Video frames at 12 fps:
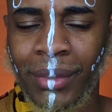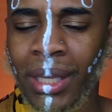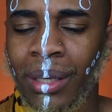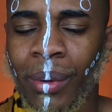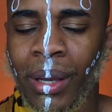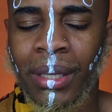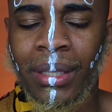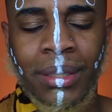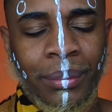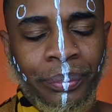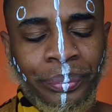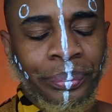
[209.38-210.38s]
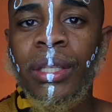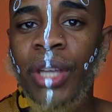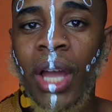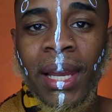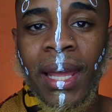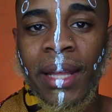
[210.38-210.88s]
Anyways,
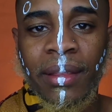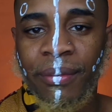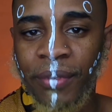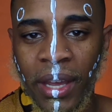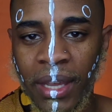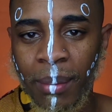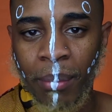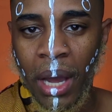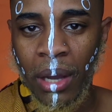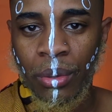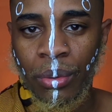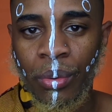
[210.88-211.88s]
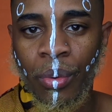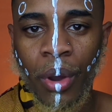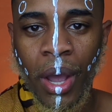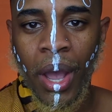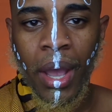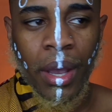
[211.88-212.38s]
T'Challa had to fight M'Baku
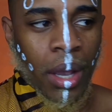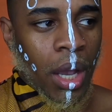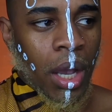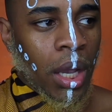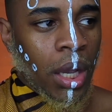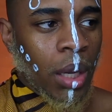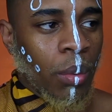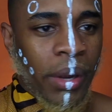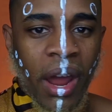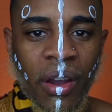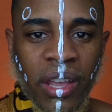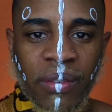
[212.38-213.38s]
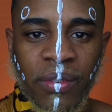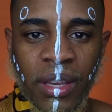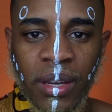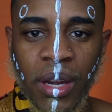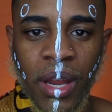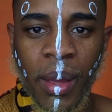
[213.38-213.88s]
without
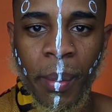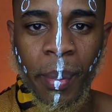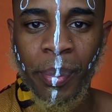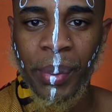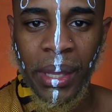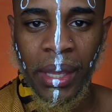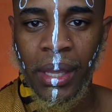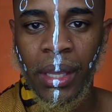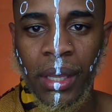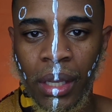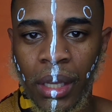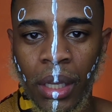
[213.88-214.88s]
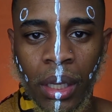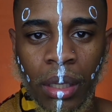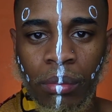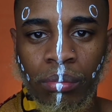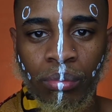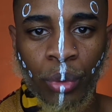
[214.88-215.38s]
even being,
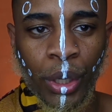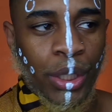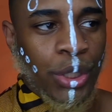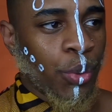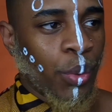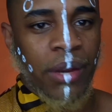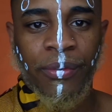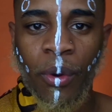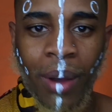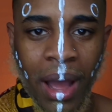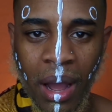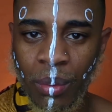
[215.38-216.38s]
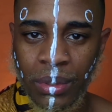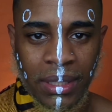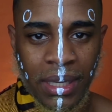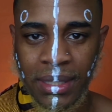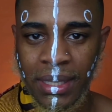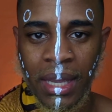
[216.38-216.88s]
what, 24 hours
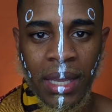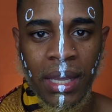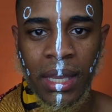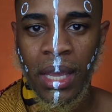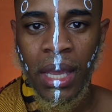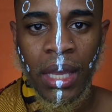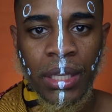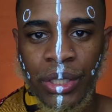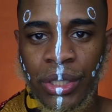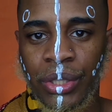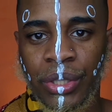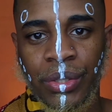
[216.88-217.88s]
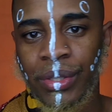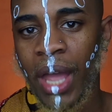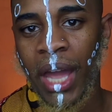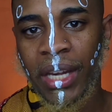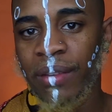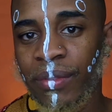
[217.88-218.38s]
as king? Just
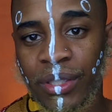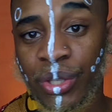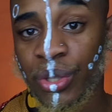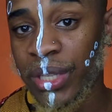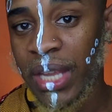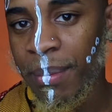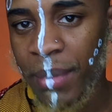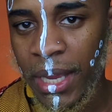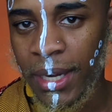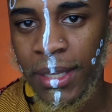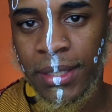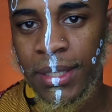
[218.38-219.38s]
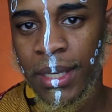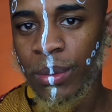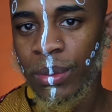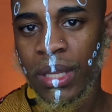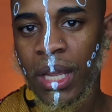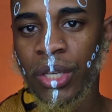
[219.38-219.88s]
not even 10 minutes. And he
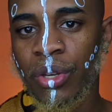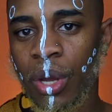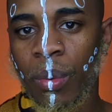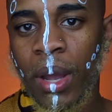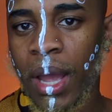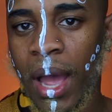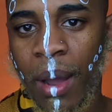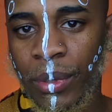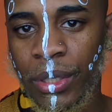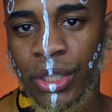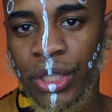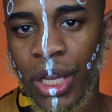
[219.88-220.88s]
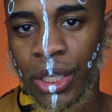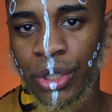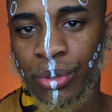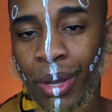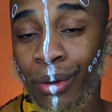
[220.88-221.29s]
was like, you know what? I want to challenge you.